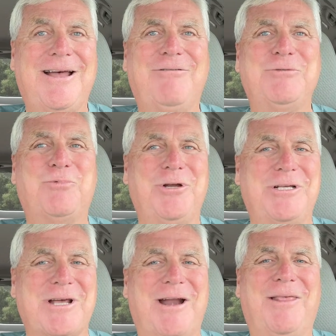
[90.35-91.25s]
I was pretty
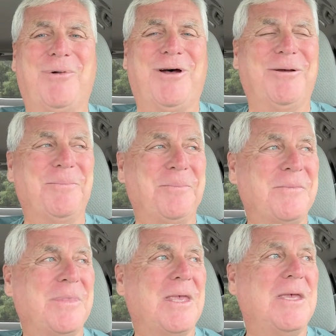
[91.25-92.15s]
excited about it,
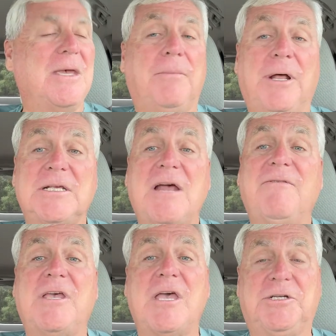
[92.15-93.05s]
but I was on
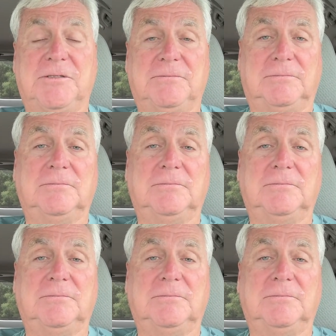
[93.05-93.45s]
vacation.